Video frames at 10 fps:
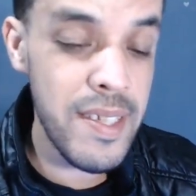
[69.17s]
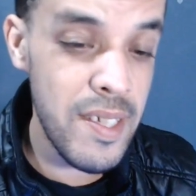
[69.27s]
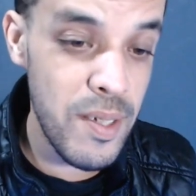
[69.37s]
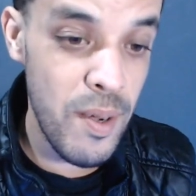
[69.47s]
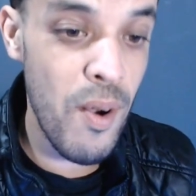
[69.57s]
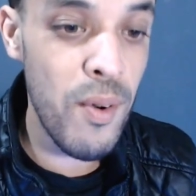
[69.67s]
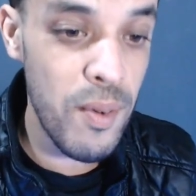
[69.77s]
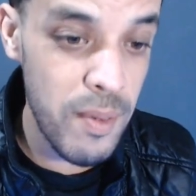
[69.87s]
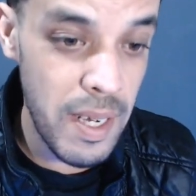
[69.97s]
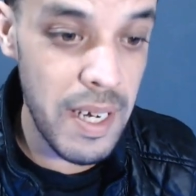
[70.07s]
this
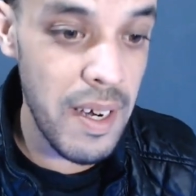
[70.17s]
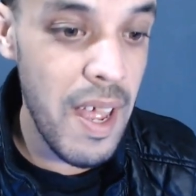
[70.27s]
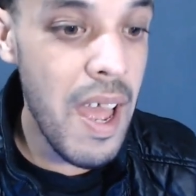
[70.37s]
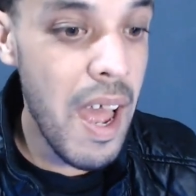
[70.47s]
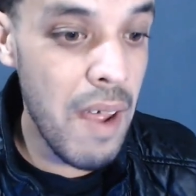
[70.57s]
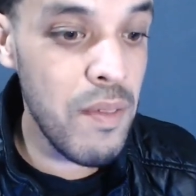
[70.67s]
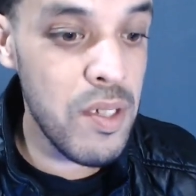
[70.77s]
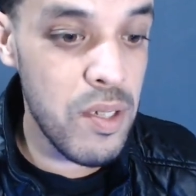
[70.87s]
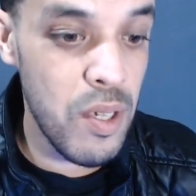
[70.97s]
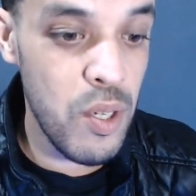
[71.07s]
young girl has
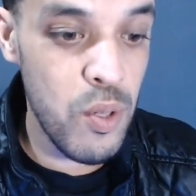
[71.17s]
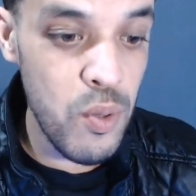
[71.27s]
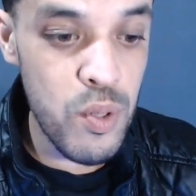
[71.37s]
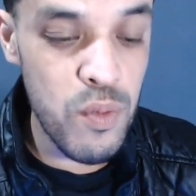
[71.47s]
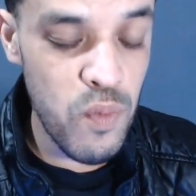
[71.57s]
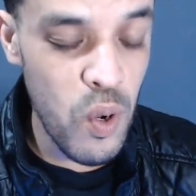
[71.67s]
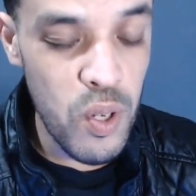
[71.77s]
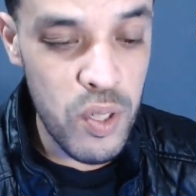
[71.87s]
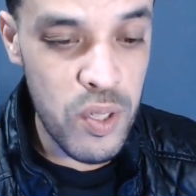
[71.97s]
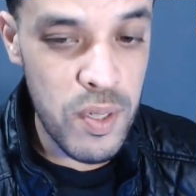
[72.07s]
this huge
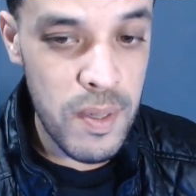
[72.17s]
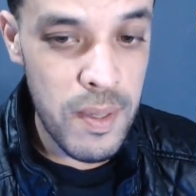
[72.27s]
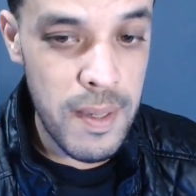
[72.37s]
voice,